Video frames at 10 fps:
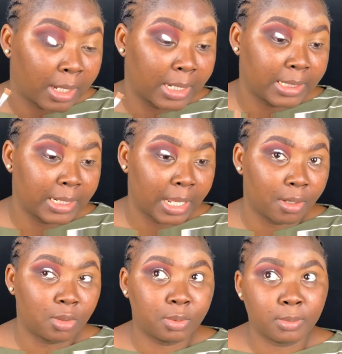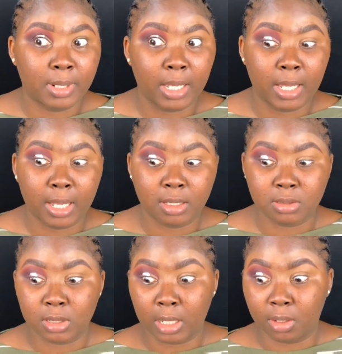and then I open my
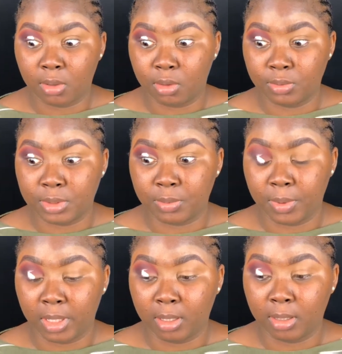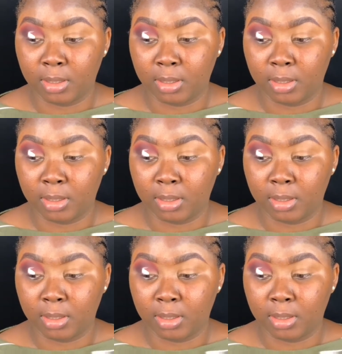eyes like all the way,